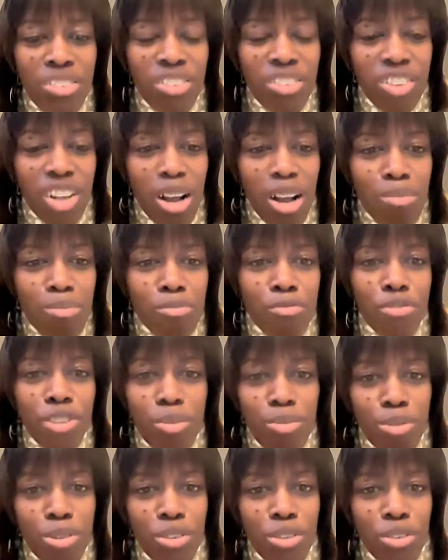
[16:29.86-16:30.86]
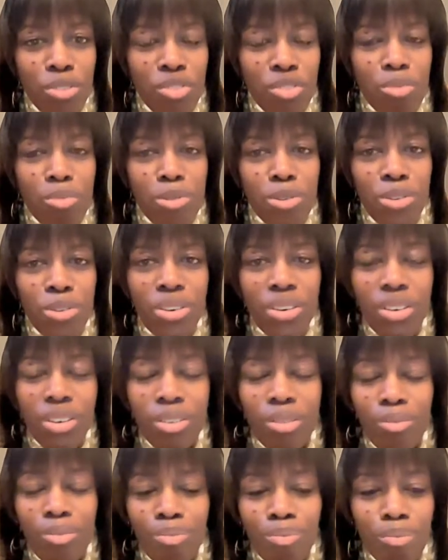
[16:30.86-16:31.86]
benchtop
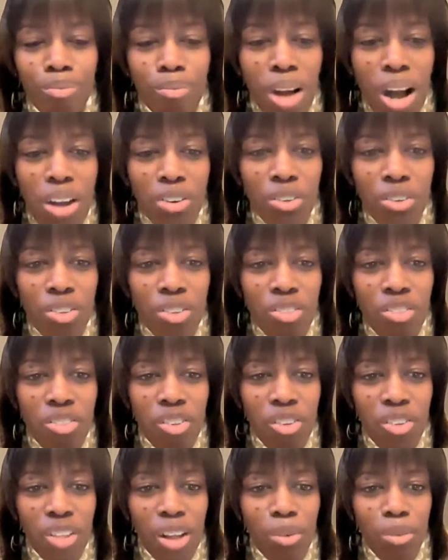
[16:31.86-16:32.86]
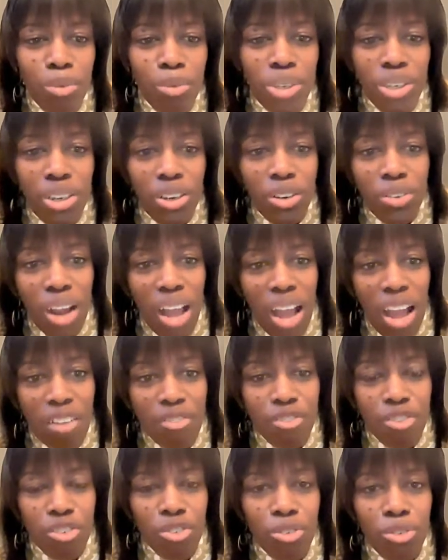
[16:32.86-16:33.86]
reproducible models, so that we don't
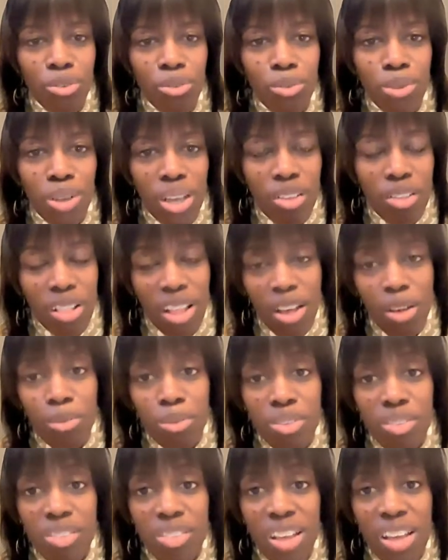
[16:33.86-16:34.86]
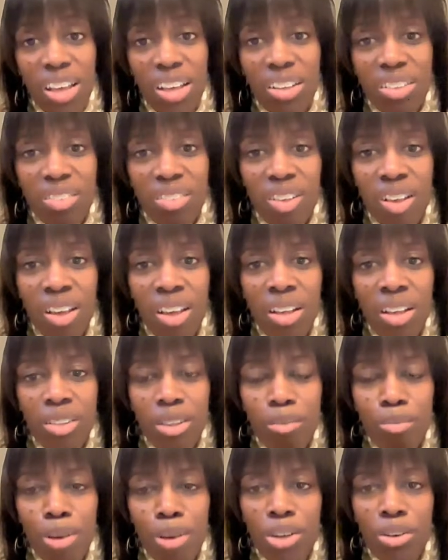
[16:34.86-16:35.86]
have to, like with snails,
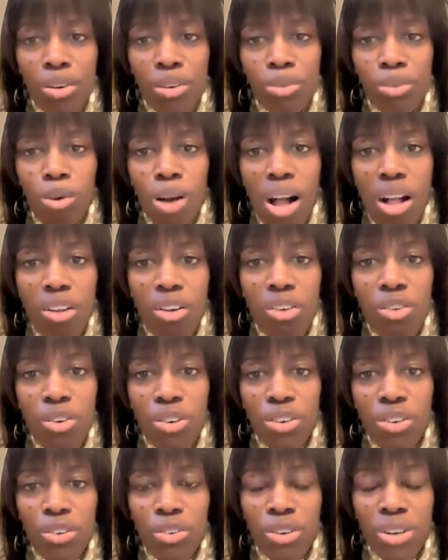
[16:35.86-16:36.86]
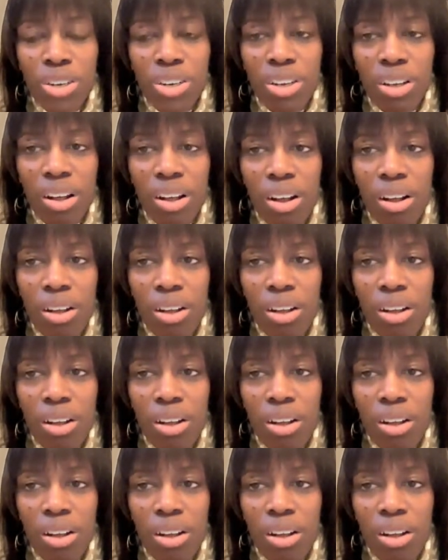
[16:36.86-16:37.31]
depend on wild-caught